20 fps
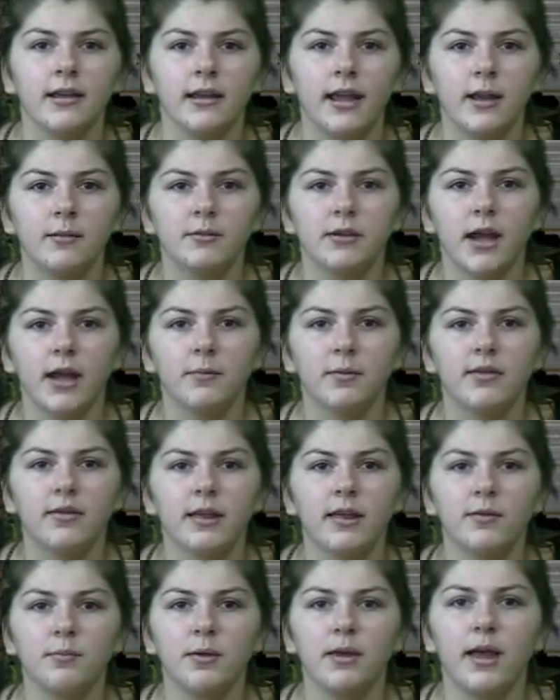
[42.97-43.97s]
Game time is
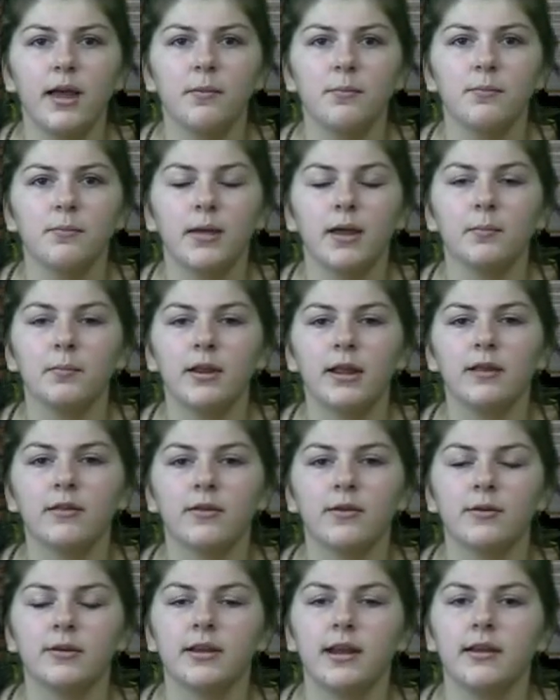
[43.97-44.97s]
6 p.m. Make
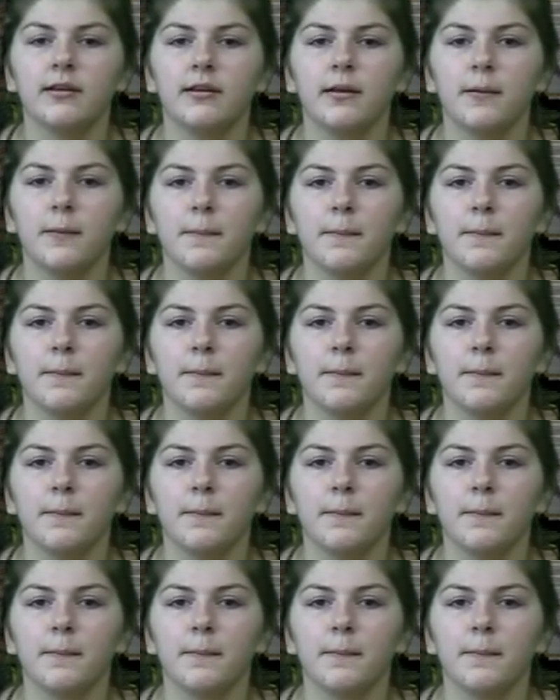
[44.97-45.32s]
plans to attend.